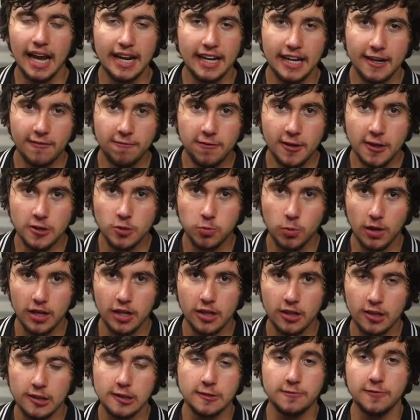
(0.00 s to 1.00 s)
And if it's one
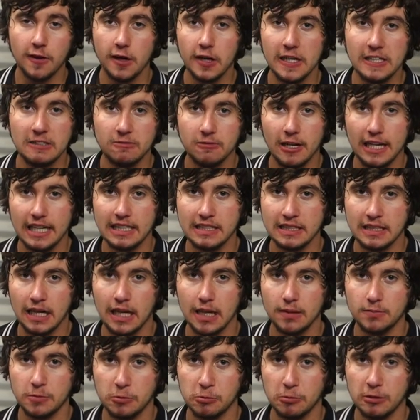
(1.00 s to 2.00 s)
of those very rare
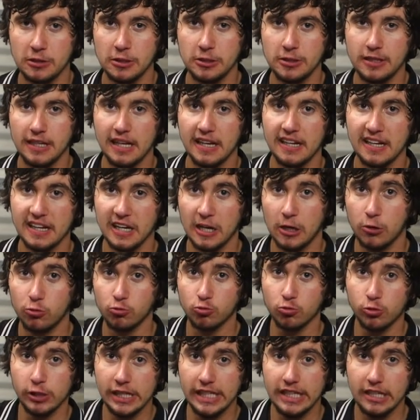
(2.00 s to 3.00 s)
times when you need to
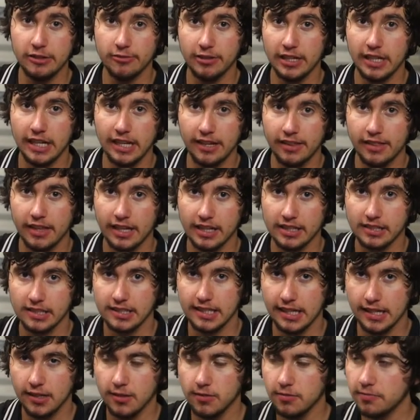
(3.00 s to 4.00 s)
cut really thick
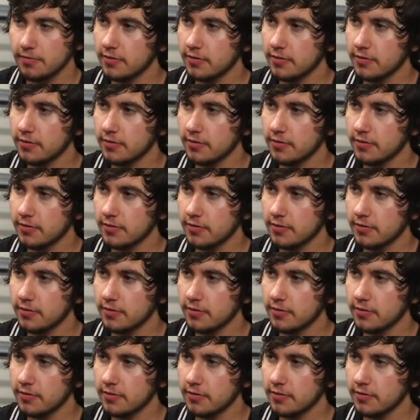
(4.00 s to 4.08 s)
steel,